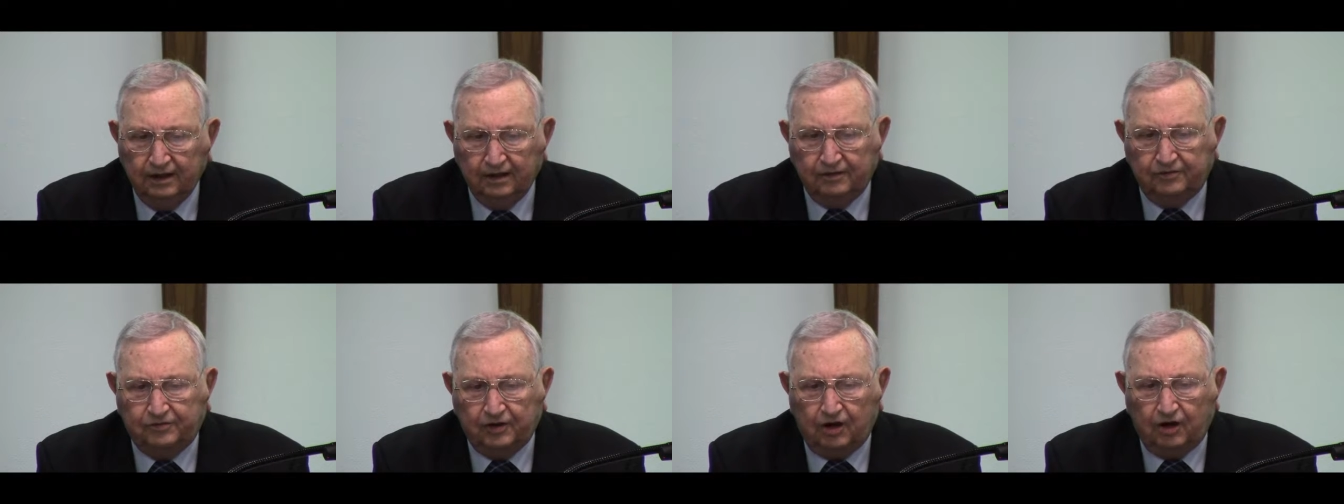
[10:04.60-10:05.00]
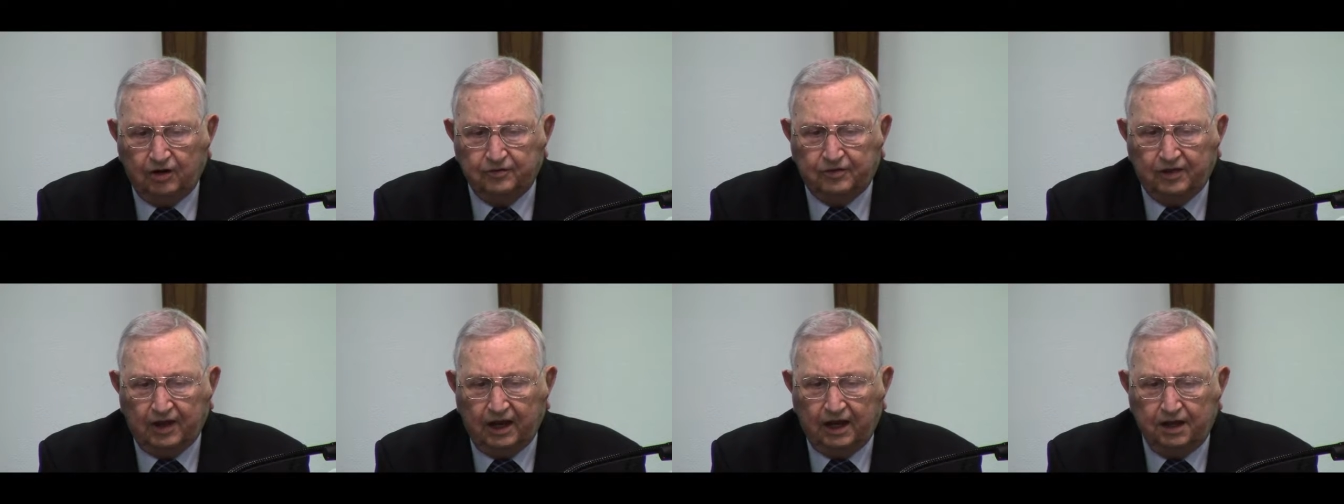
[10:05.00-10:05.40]
The
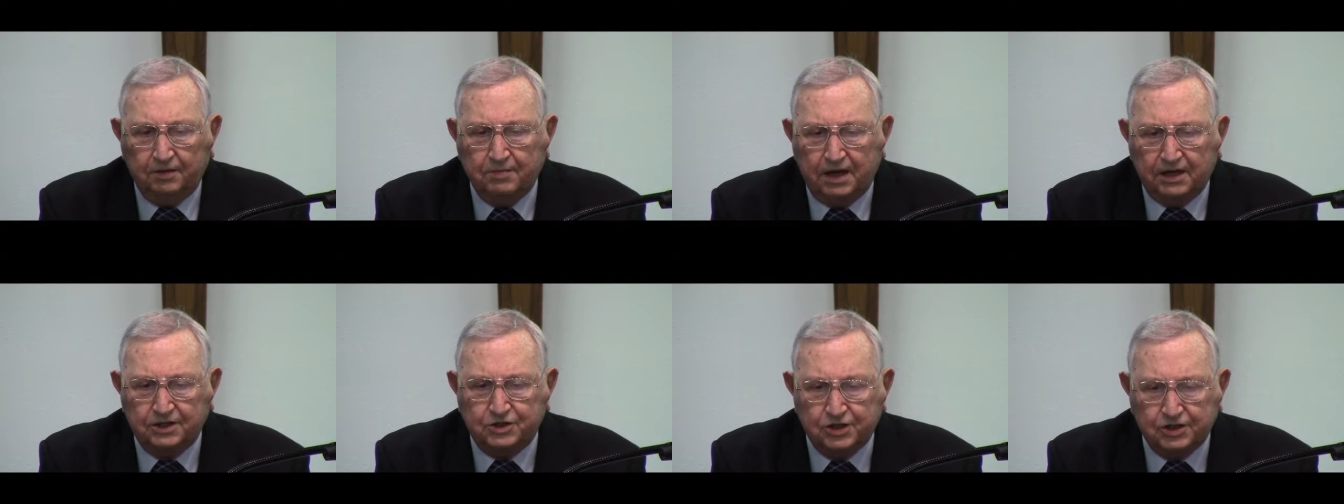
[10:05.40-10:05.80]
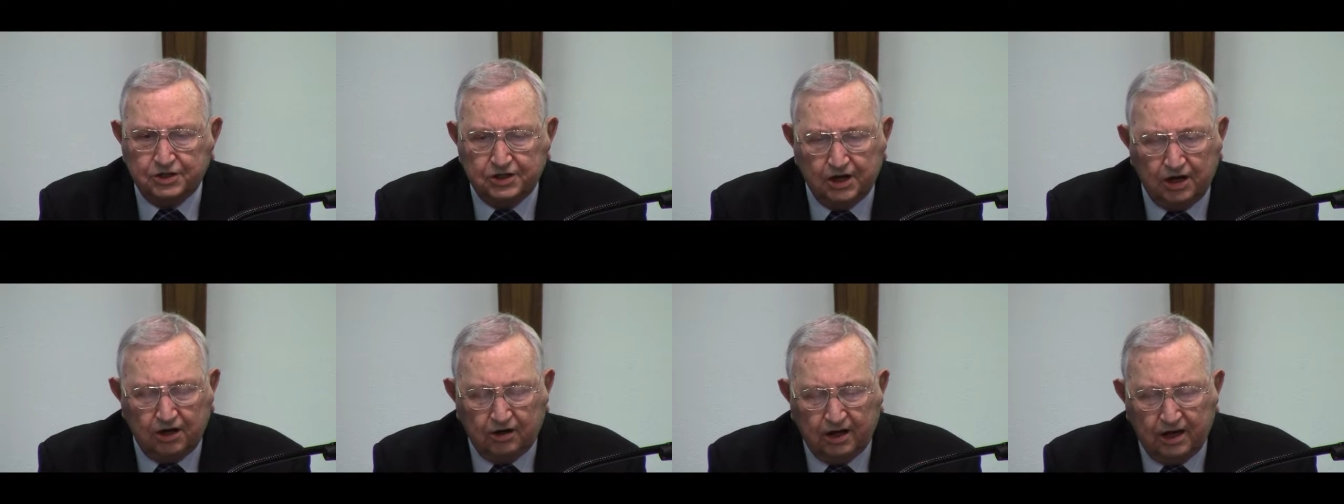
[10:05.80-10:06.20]
third thing he
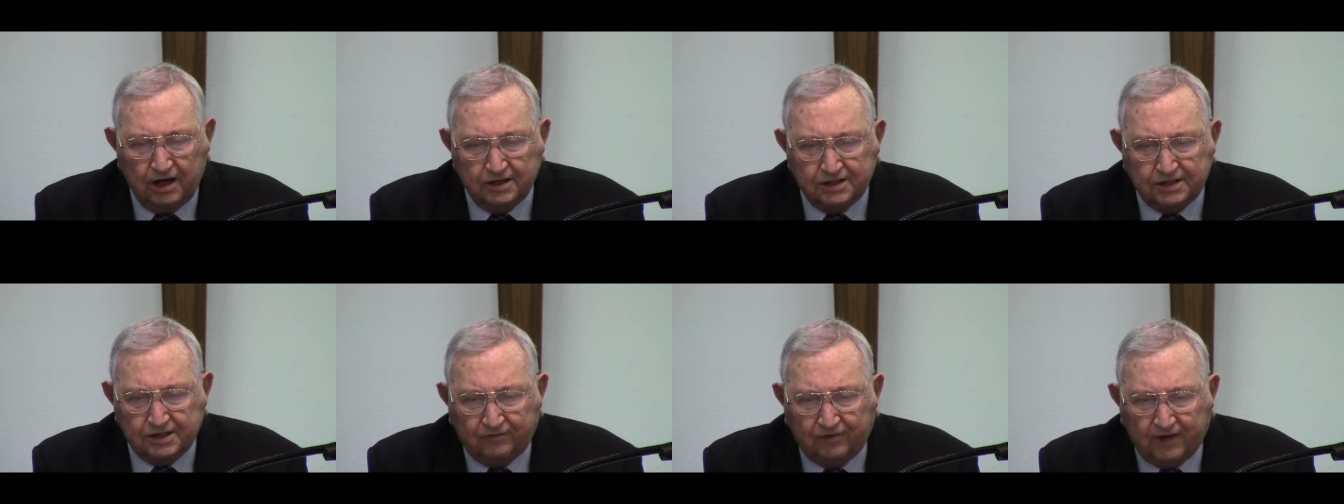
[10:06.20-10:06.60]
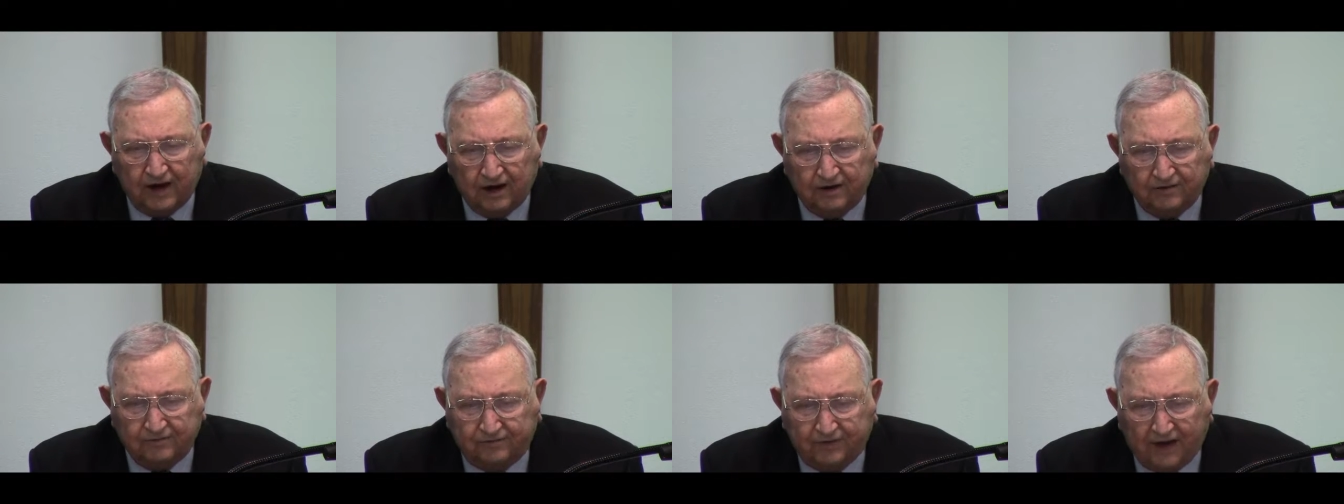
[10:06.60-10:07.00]
mentions here is the
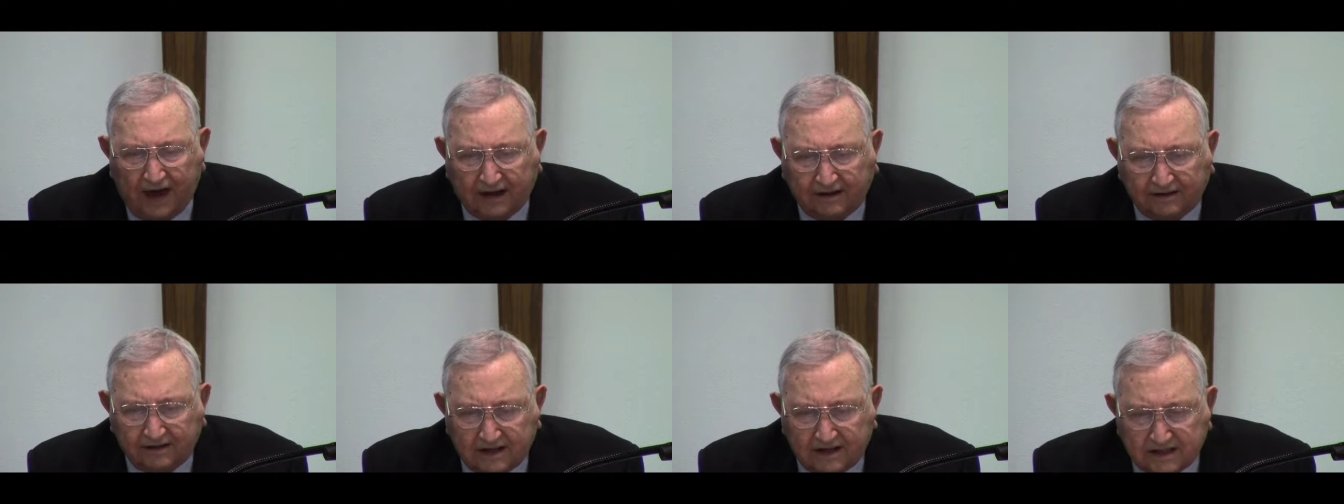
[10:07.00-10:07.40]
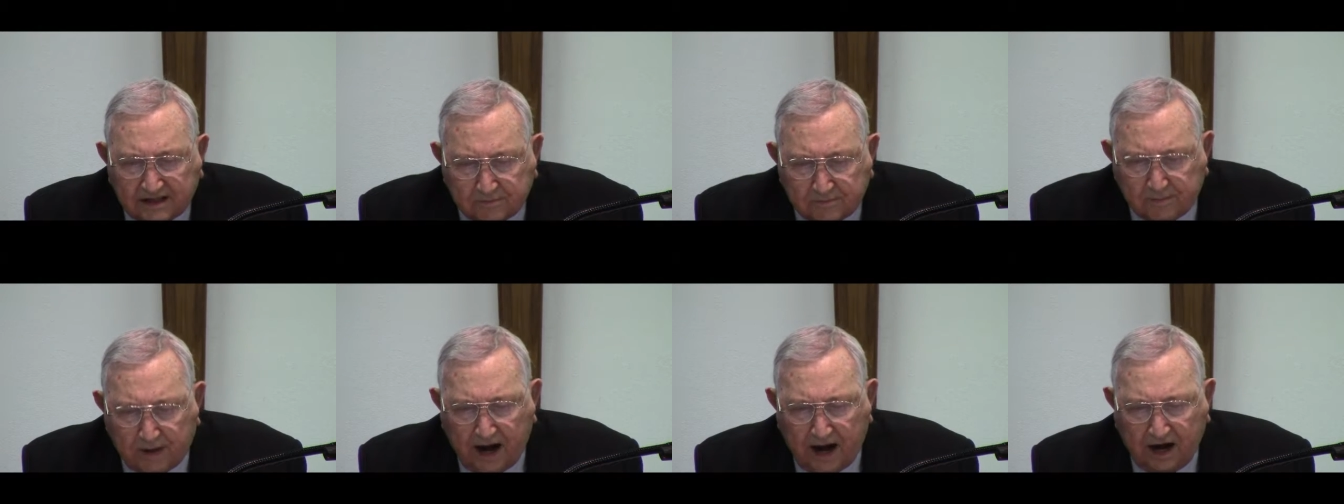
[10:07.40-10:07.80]
very fact that
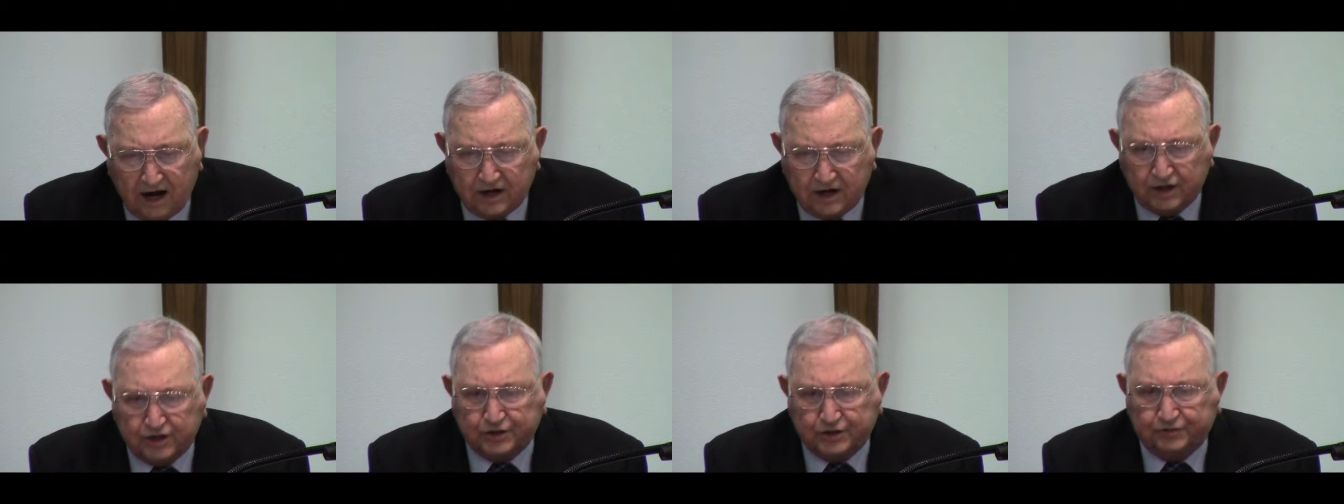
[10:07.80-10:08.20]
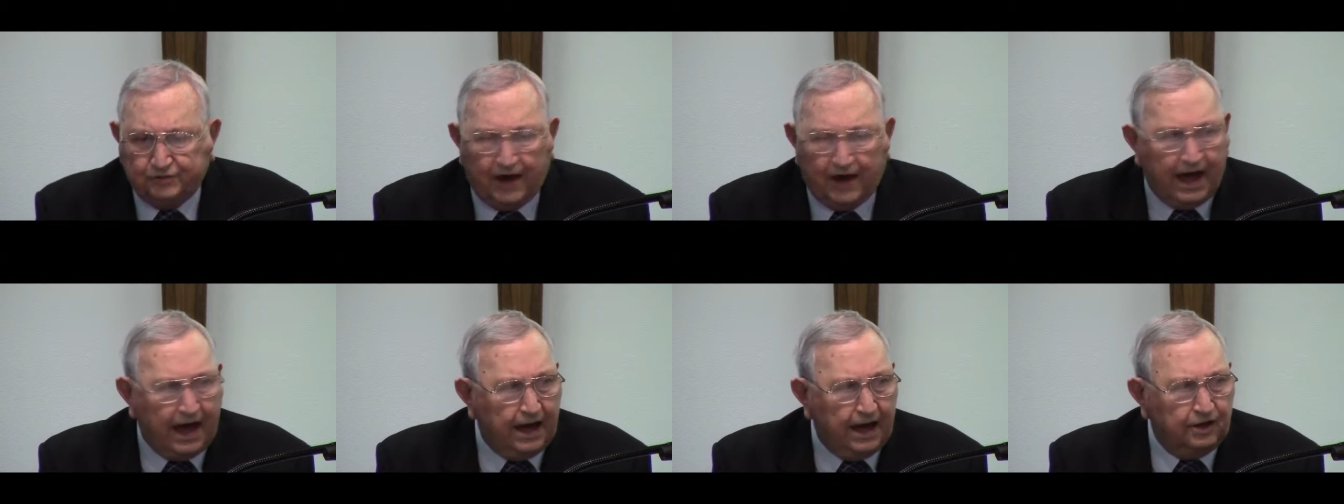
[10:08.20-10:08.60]
the marriage
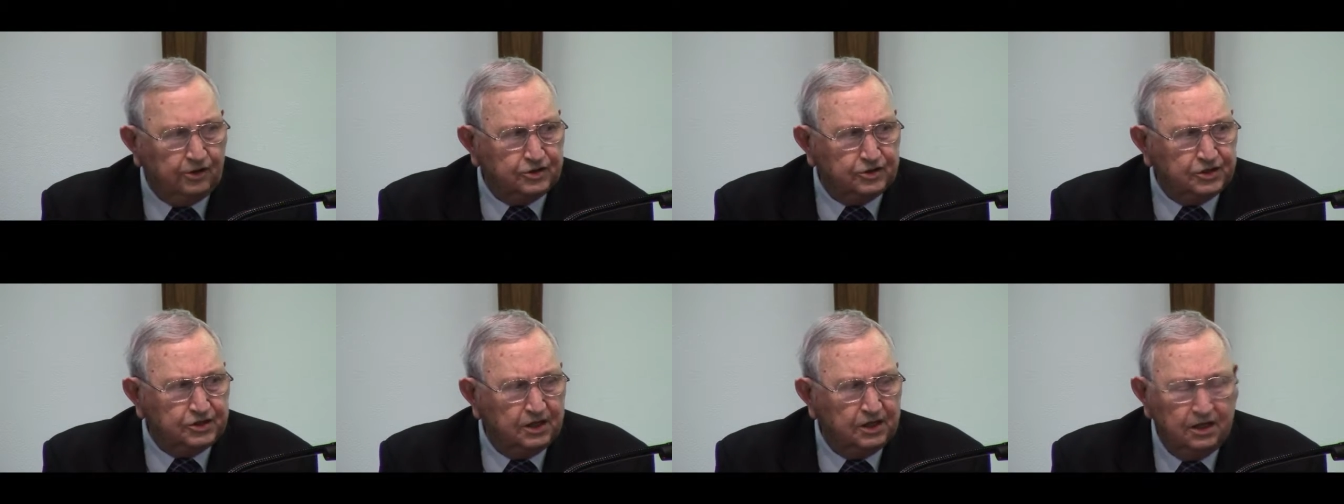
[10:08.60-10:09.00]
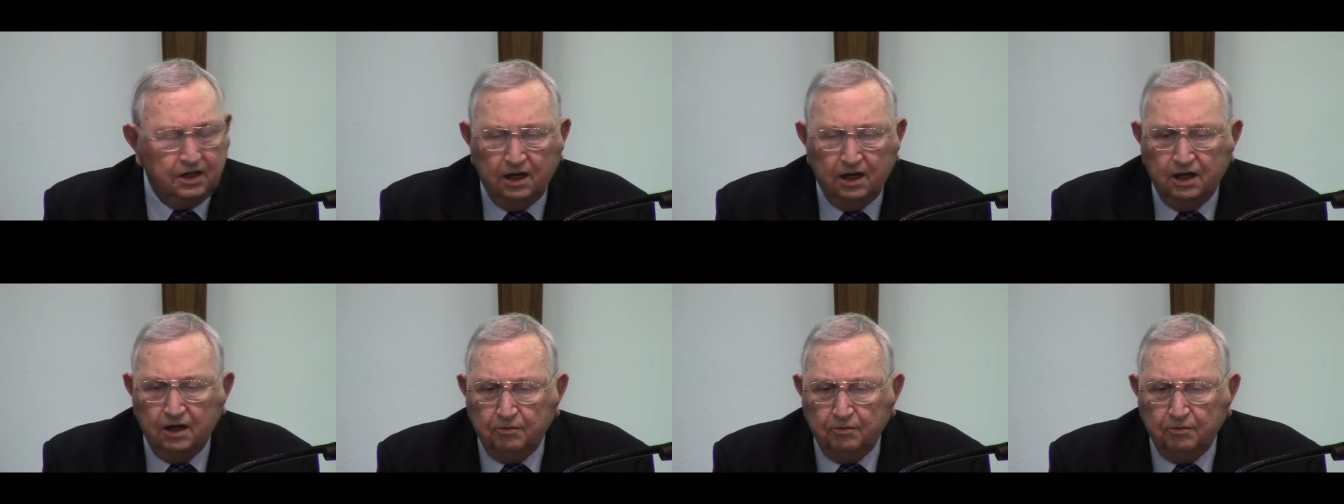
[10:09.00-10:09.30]
vows